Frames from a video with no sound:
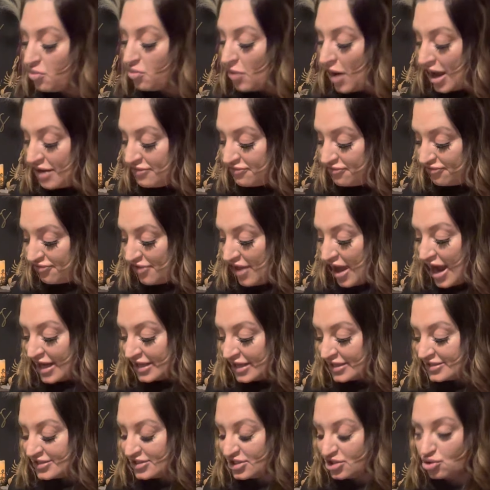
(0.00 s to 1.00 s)
red
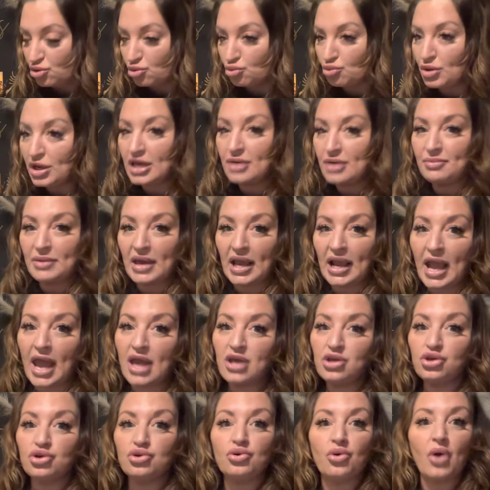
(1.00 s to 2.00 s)
flags screaming
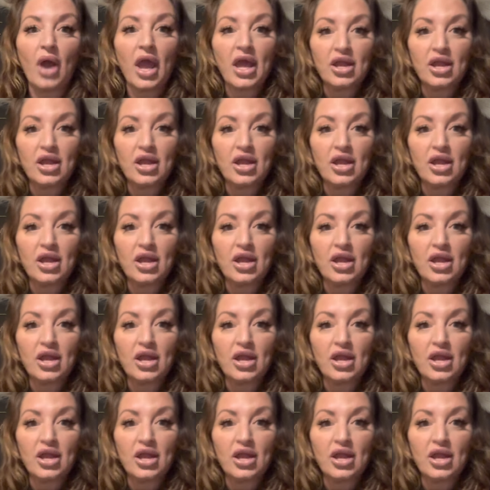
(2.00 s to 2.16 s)
at you,